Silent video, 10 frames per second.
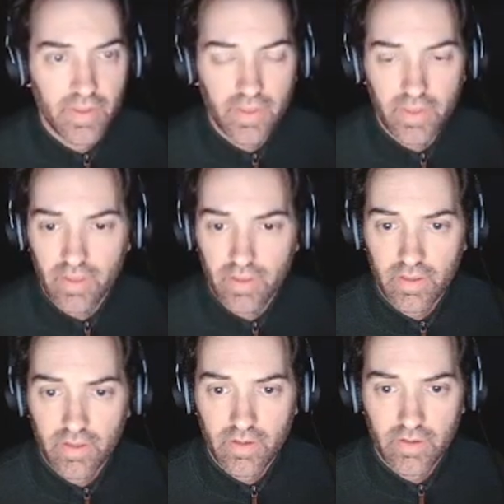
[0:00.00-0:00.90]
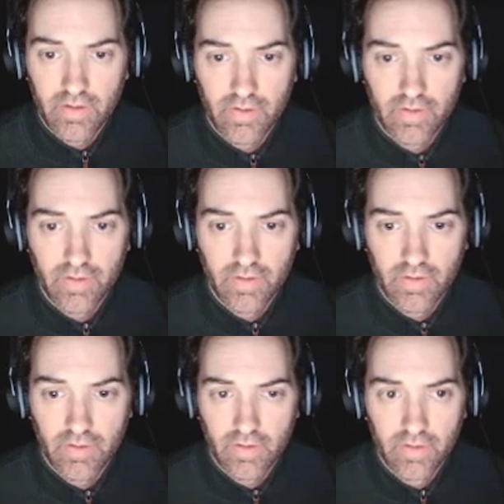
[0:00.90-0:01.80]
And
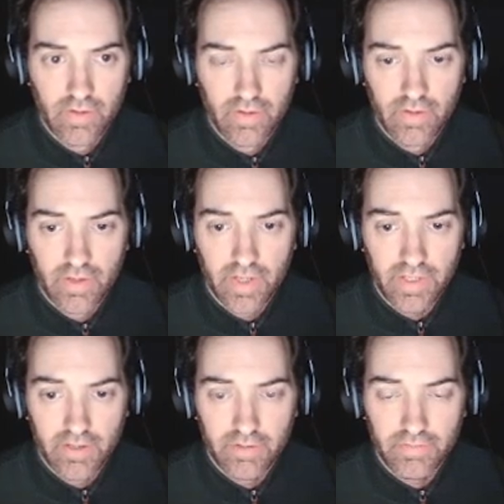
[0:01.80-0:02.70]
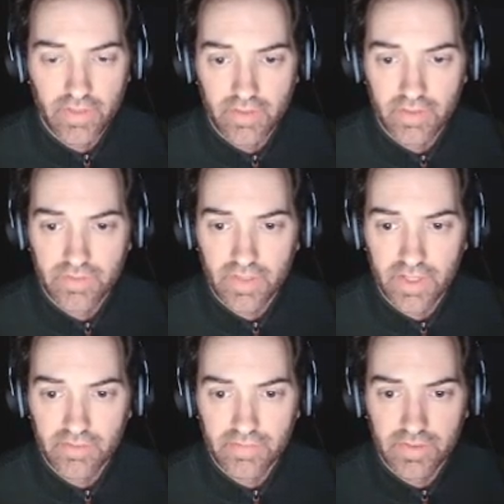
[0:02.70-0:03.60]
I need to defeat this
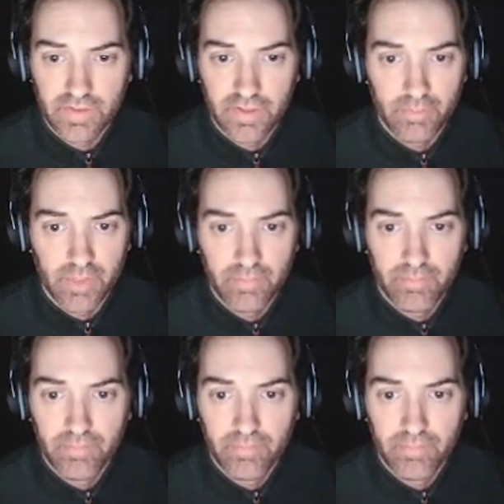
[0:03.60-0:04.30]
guy's field army.